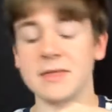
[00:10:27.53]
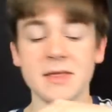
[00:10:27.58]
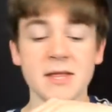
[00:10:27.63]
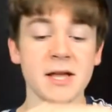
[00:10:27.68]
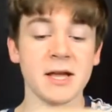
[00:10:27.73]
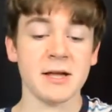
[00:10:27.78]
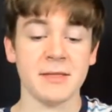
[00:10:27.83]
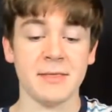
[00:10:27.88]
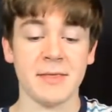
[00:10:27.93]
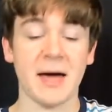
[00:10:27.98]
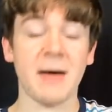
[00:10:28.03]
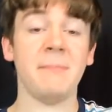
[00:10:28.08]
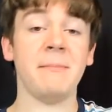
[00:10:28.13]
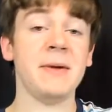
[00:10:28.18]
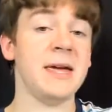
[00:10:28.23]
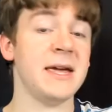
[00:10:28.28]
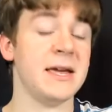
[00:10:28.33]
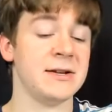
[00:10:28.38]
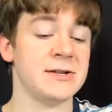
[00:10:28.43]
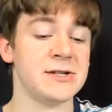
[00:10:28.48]
And that
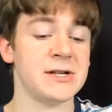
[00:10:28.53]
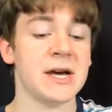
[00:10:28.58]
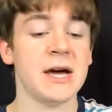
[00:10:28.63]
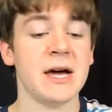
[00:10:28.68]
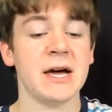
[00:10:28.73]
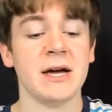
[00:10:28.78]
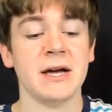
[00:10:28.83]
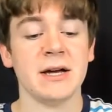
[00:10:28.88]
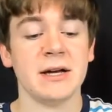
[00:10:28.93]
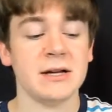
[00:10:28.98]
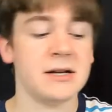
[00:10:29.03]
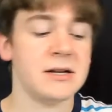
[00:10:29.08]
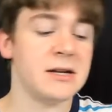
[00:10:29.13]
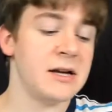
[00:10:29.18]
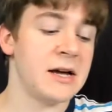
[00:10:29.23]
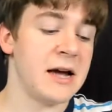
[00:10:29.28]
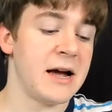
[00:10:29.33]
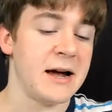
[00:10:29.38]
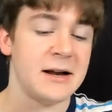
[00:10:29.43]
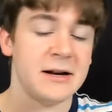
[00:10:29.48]
means
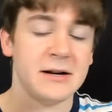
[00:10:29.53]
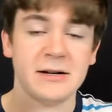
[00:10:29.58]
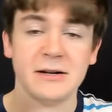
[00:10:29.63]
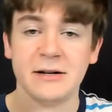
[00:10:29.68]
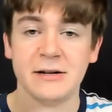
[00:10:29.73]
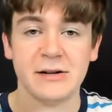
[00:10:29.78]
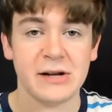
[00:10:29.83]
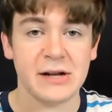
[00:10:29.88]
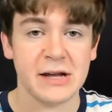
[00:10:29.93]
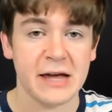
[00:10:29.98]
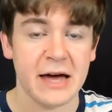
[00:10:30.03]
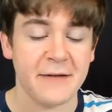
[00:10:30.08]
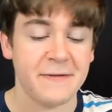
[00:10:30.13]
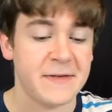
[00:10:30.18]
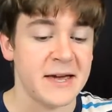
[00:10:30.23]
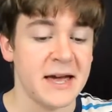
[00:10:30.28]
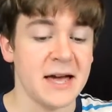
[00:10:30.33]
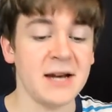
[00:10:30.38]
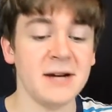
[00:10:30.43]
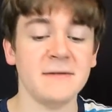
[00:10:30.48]
at the
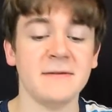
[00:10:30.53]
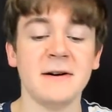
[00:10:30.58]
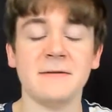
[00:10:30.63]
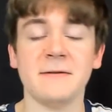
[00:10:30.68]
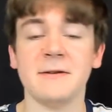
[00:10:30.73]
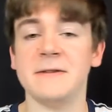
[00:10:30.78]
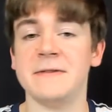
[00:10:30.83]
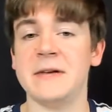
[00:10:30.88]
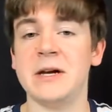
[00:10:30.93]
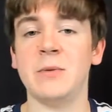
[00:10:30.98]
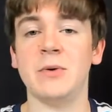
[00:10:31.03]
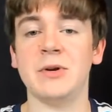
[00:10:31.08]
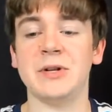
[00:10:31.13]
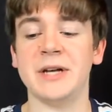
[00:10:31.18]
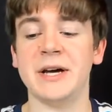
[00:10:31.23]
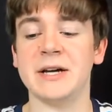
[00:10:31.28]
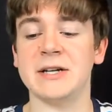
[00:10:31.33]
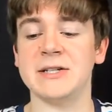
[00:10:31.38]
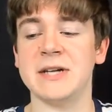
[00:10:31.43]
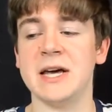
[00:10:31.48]
end of everything, when, like,
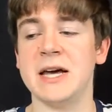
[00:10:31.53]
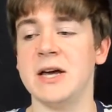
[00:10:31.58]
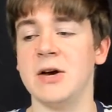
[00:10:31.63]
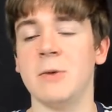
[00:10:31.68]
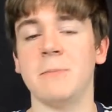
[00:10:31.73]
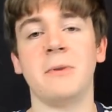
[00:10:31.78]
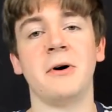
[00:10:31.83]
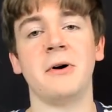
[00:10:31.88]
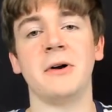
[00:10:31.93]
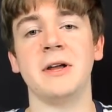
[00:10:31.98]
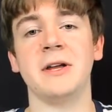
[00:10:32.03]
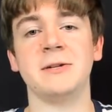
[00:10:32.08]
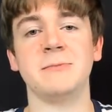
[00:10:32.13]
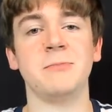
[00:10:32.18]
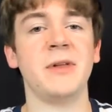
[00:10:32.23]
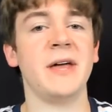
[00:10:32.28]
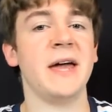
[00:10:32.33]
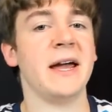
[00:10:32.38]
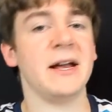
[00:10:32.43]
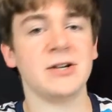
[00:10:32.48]
say your opponent's
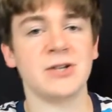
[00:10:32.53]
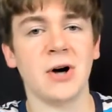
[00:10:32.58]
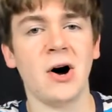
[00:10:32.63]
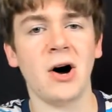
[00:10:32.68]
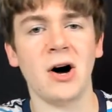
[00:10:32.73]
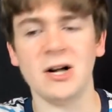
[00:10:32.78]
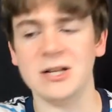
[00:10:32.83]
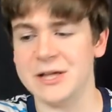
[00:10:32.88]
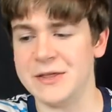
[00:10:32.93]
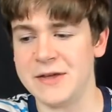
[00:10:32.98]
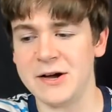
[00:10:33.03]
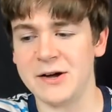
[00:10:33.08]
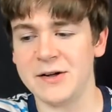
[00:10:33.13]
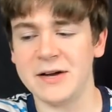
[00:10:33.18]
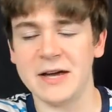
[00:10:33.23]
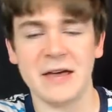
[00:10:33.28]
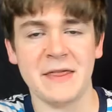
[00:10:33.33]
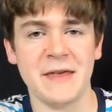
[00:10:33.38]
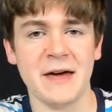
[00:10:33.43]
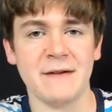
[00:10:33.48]
playing tall
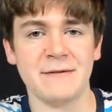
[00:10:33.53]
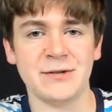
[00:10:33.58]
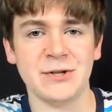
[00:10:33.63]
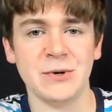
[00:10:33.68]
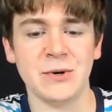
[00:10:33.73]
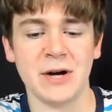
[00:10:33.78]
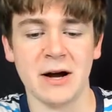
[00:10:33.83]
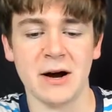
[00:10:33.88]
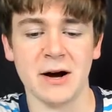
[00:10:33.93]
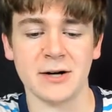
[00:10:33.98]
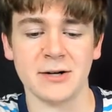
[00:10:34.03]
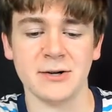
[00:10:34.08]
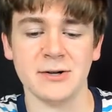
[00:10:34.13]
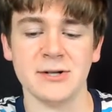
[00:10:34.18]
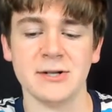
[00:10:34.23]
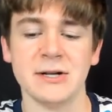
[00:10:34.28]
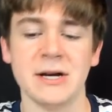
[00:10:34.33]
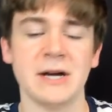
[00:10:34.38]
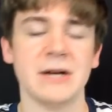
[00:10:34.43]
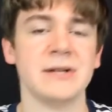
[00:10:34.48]
and they have 2 characters,
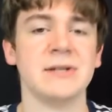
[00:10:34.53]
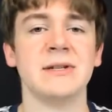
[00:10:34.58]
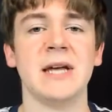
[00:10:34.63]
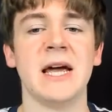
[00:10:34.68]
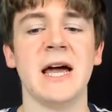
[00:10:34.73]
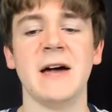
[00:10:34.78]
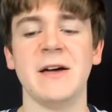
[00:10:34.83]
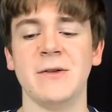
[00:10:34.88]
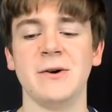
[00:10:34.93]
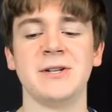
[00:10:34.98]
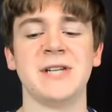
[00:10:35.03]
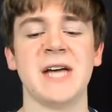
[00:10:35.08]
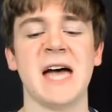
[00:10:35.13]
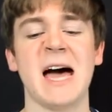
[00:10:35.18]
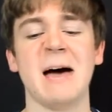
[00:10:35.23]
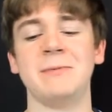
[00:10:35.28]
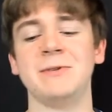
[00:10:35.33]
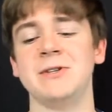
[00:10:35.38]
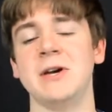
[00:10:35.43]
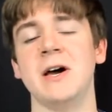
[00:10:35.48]
they're
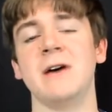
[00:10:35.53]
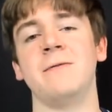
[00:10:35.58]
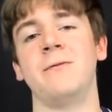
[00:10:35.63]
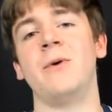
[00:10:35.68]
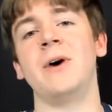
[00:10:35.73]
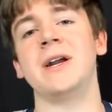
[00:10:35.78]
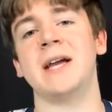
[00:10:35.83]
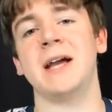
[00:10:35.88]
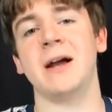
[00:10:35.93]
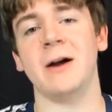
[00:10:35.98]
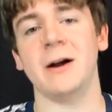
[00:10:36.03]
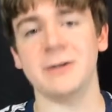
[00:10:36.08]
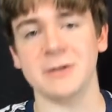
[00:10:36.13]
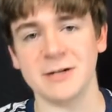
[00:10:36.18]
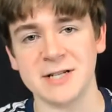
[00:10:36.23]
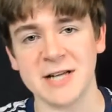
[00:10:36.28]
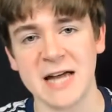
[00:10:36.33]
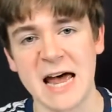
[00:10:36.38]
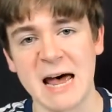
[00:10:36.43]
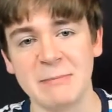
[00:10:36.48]
tapped. You have 1 character
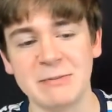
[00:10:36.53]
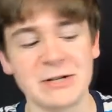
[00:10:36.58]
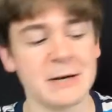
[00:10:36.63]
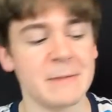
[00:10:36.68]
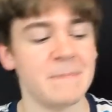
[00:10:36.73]
tapped.